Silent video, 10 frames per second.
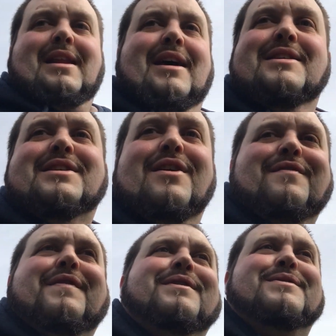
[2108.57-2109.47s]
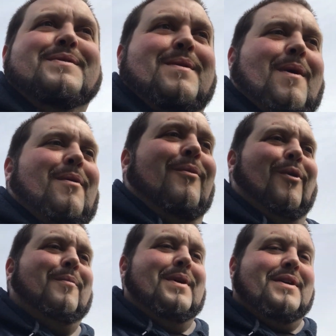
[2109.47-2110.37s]
There's certain fields we won't
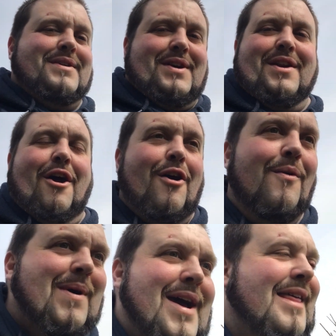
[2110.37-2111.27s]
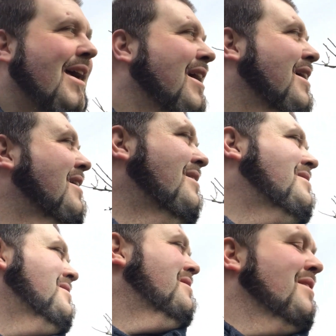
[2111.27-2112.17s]
walk because I know where they are,
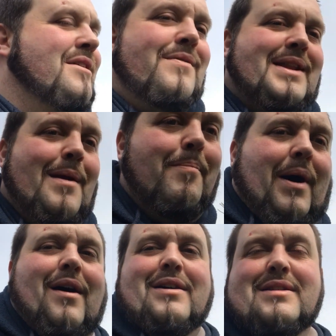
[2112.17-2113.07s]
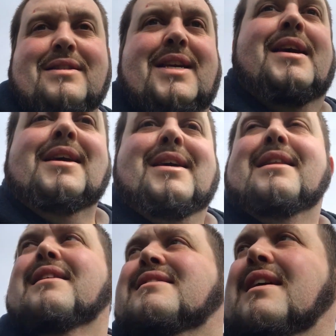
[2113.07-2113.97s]
where they bask
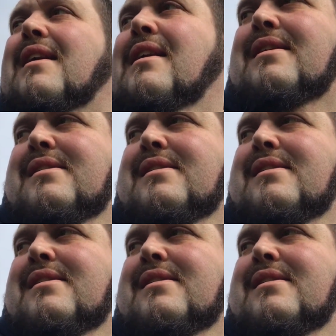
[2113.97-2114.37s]
in the sun.